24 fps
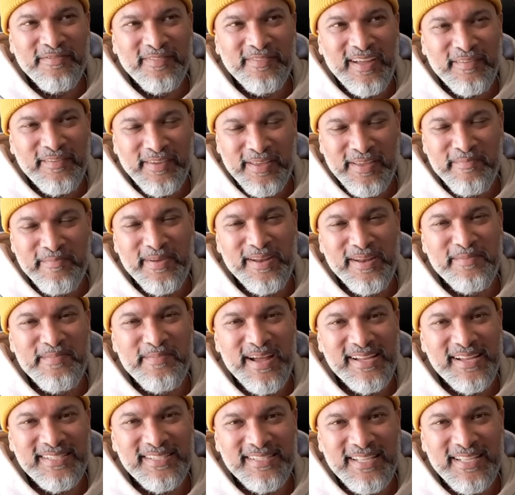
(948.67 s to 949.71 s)
I've committed
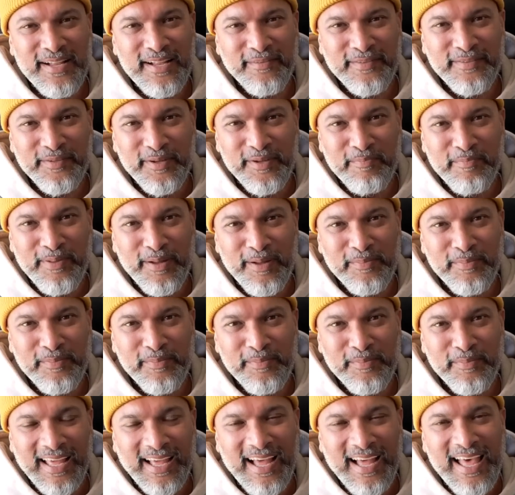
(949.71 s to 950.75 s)
myself to it
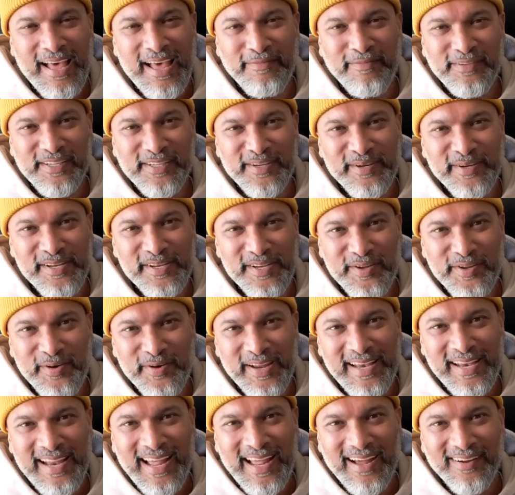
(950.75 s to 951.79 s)
publicly. I have to go and do
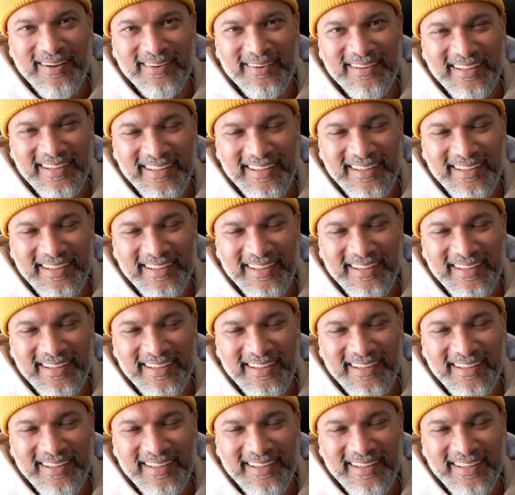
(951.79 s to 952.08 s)
it now.